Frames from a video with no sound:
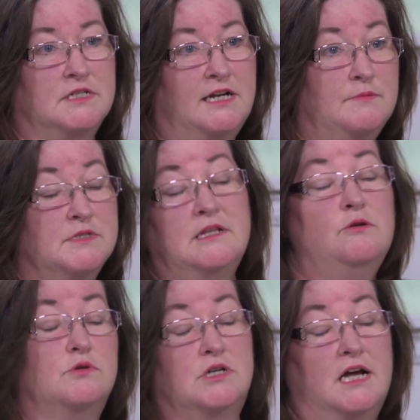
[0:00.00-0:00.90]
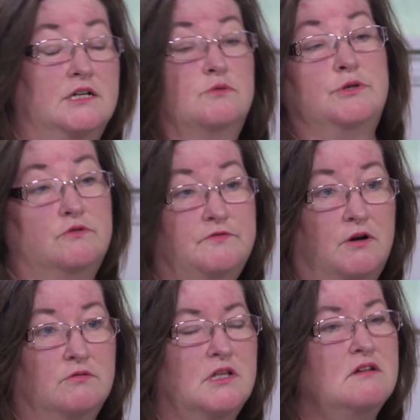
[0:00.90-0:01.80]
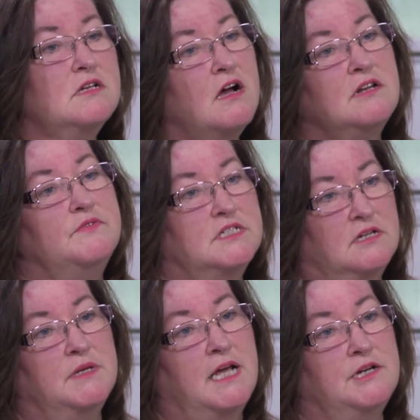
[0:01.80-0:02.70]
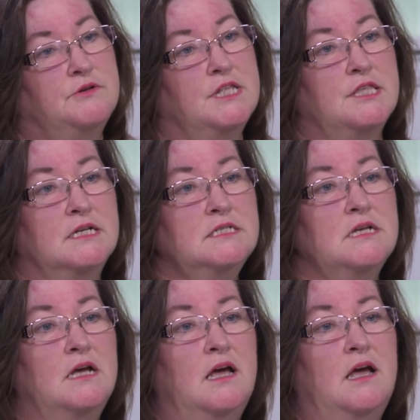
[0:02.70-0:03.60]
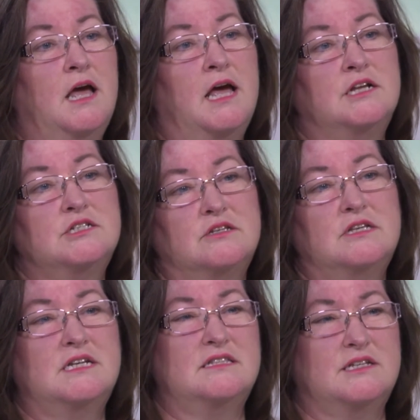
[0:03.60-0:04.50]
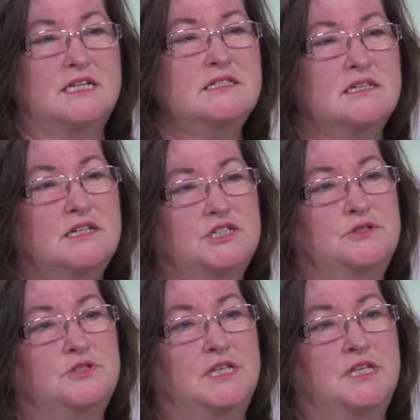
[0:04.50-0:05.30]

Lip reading: and lambs and they'll all die, it's all your fault. Those kind of intimidatory things. And so there is an issue there.